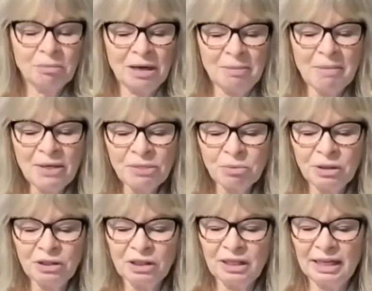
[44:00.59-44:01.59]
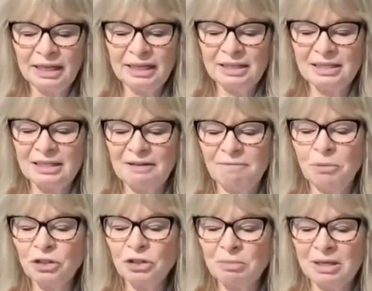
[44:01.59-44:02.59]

my month will look like instead of pushing